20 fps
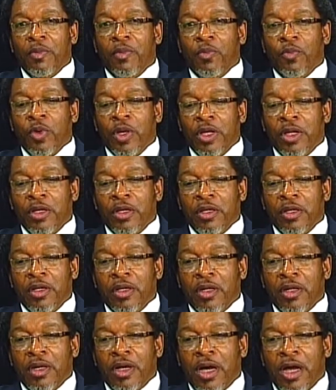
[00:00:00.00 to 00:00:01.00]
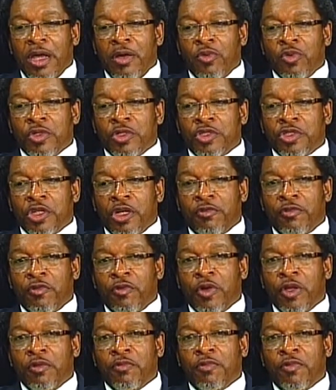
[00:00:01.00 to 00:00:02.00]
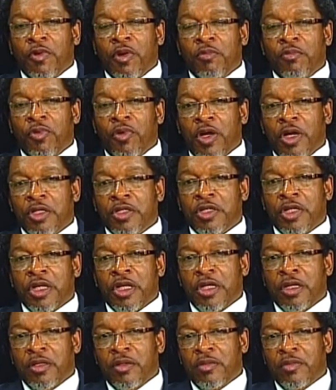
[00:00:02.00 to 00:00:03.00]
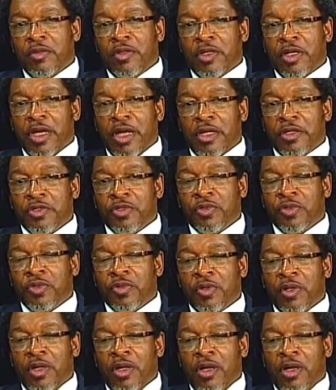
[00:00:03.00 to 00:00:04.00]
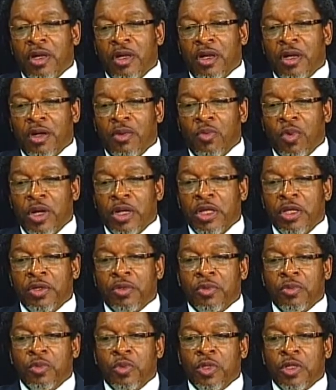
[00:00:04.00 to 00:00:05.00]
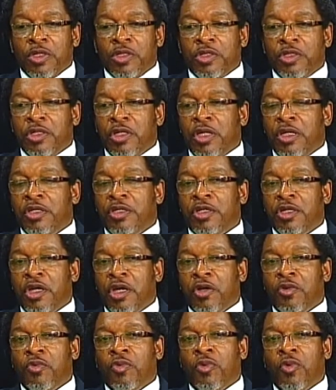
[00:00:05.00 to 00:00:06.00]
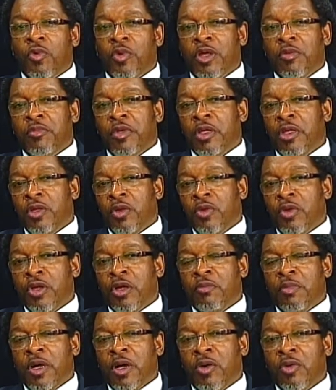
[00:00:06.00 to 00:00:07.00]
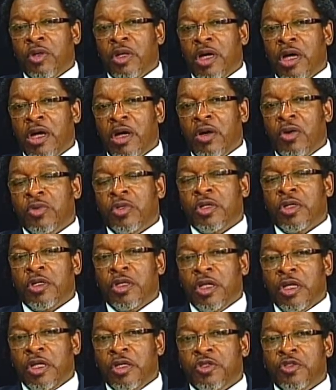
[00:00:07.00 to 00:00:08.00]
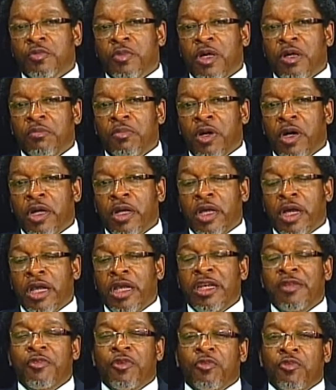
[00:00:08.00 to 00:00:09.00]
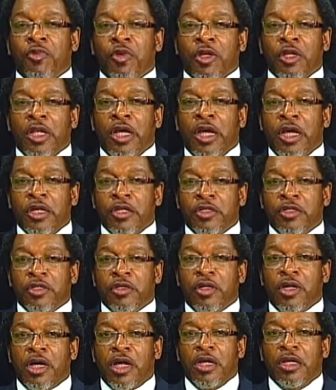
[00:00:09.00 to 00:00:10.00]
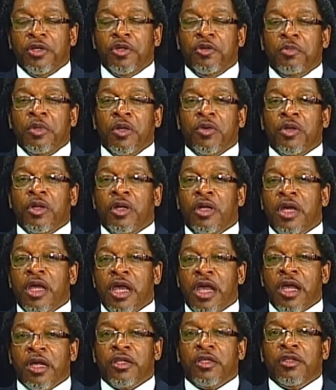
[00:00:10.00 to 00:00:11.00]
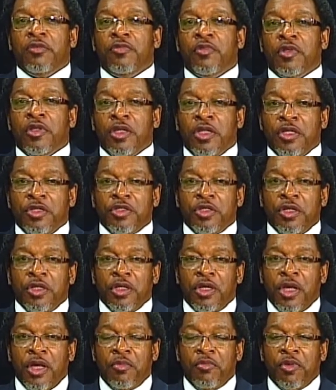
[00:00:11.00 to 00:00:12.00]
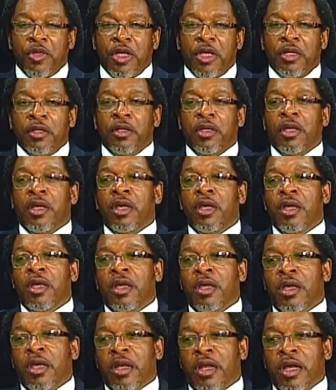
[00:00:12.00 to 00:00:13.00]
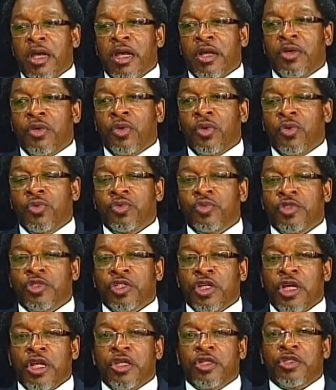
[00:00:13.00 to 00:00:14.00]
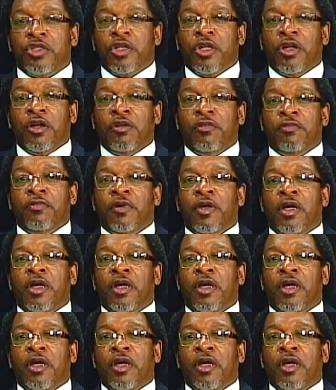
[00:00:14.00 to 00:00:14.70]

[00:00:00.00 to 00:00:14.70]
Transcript: when I was suffering from prostate cancer, uh, Juanita was integral in me learning about how to cleanse my body. I didn't even realize I needed to be on an active cleansing campaign. And I had no sense of